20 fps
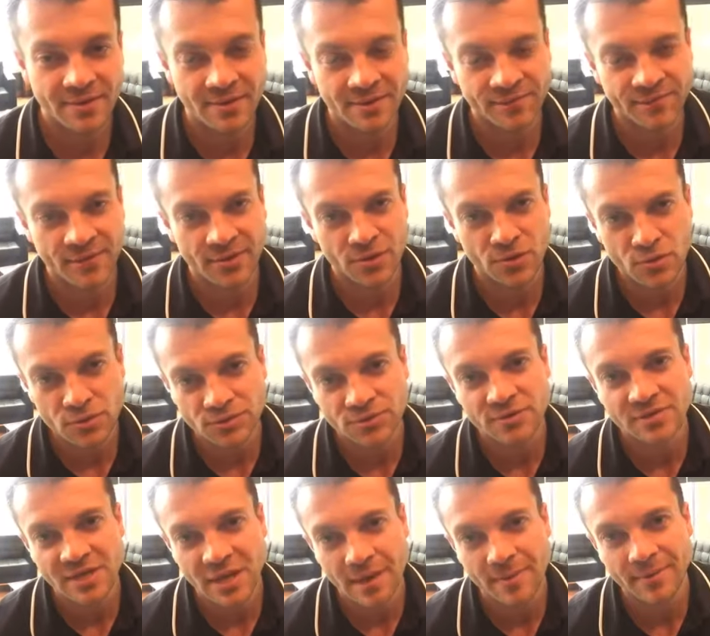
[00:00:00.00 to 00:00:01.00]
the user
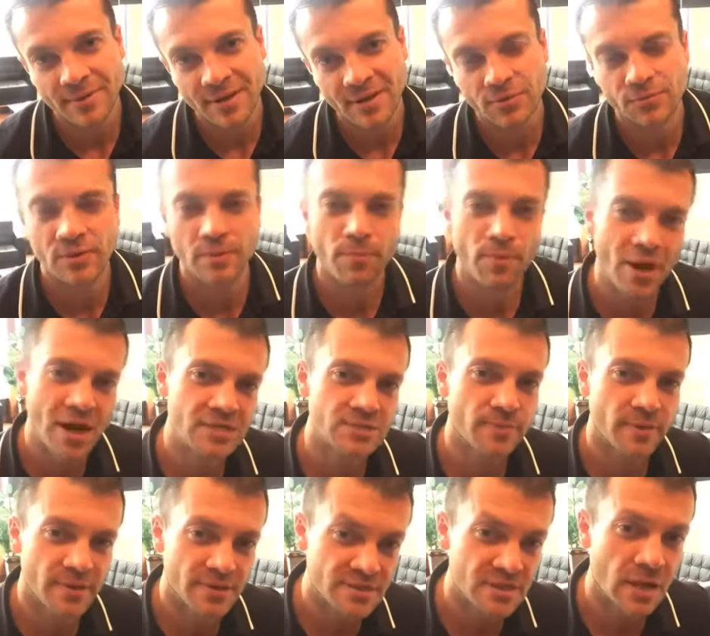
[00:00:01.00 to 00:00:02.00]
is coming in or the
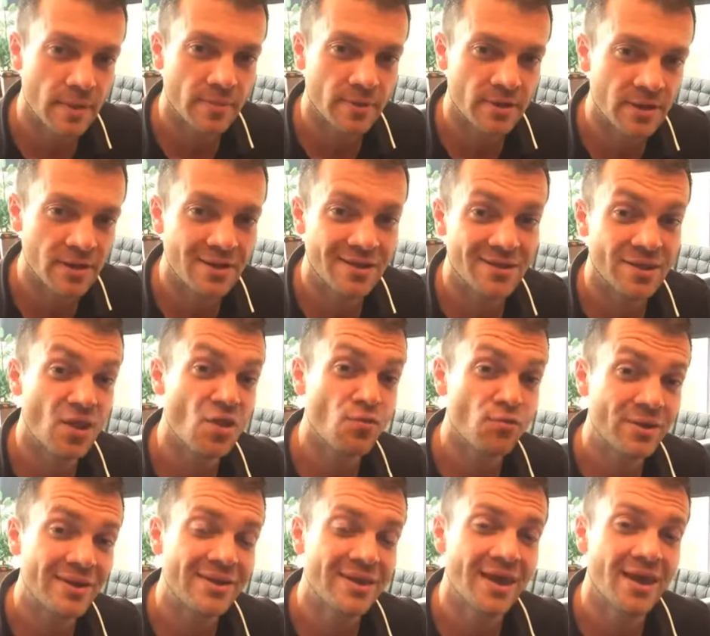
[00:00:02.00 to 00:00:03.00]
prospect is coming in and they
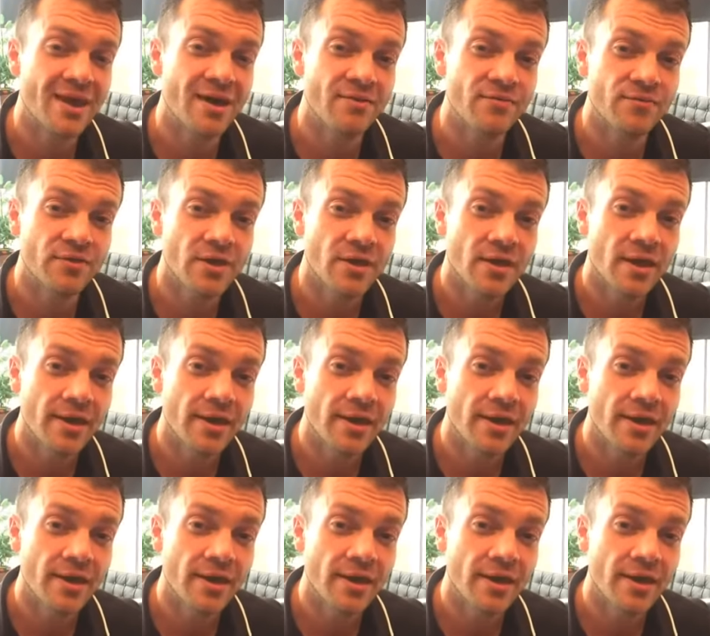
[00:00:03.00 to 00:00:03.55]
already have